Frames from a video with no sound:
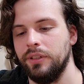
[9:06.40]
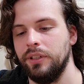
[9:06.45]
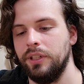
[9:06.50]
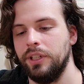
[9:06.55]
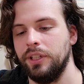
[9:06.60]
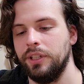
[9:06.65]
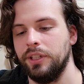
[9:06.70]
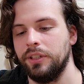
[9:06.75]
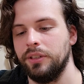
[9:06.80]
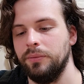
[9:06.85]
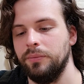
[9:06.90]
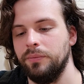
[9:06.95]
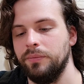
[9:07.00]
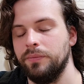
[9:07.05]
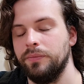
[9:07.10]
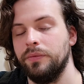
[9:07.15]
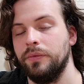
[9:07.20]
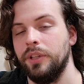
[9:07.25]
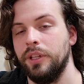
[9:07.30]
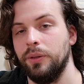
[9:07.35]
I like him.
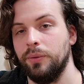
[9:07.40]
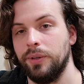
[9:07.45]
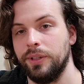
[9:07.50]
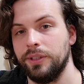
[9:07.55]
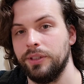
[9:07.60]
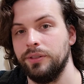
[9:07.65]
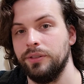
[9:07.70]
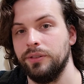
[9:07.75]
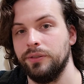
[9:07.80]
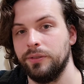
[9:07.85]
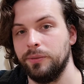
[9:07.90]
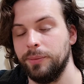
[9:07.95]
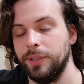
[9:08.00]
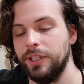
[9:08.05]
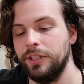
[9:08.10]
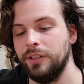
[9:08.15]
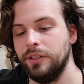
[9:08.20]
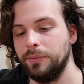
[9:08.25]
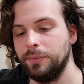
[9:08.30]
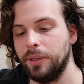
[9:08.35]
He watches over me
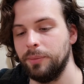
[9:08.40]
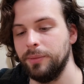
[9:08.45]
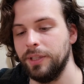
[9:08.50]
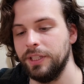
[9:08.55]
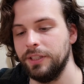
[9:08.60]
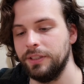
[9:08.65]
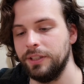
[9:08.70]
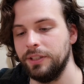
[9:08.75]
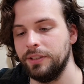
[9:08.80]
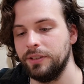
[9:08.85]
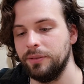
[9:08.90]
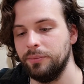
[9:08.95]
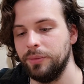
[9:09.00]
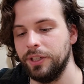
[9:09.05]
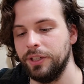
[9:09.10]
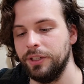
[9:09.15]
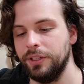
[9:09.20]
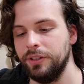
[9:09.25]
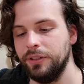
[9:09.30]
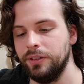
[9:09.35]
during my meditation
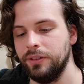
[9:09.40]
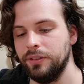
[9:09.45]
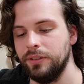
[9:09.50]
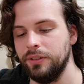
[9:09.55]
period.